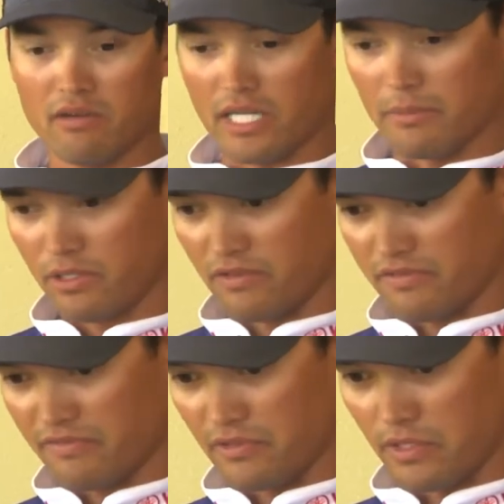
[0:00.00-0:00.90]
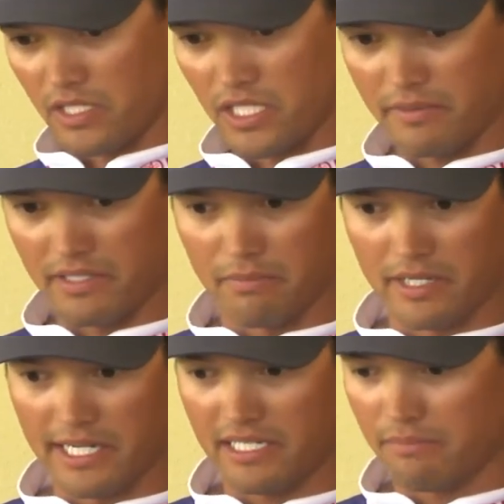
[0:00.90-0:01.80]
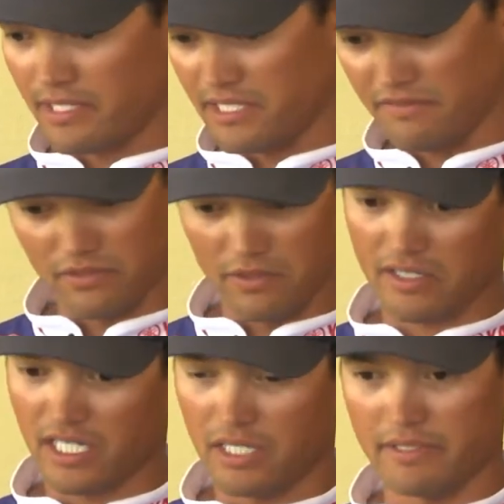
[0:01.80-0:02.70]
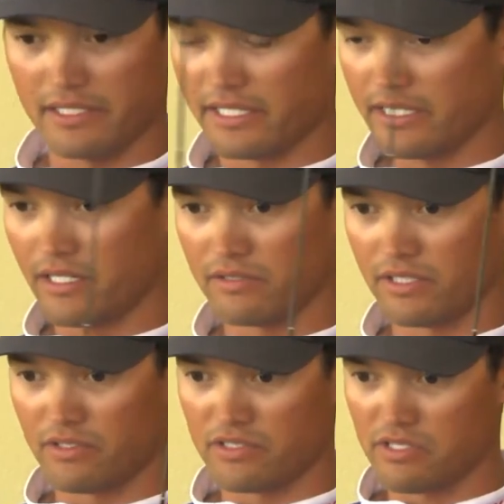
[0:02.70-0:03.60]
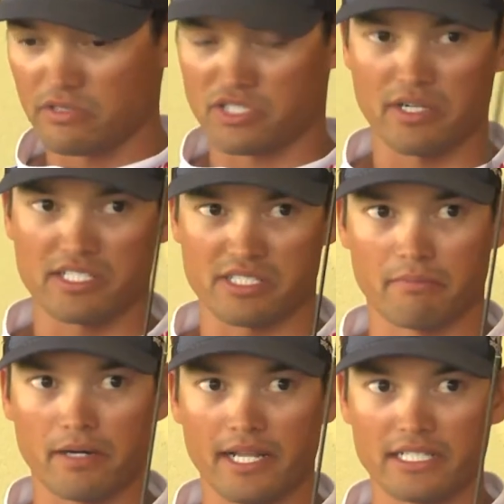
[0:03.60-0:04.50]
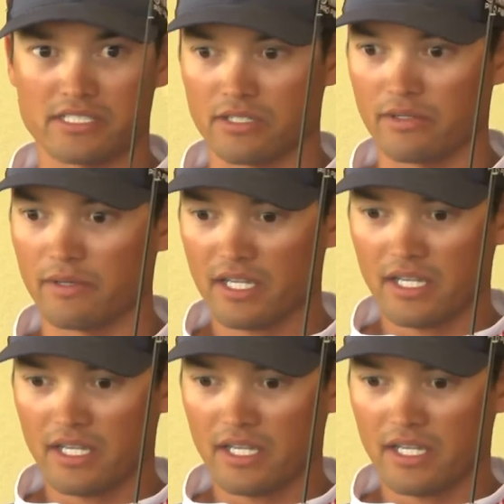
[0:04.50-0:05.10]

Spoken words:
When I'm going from fluorocarbon to braid to fluorocarbon, you know, there's no stretch in braid, so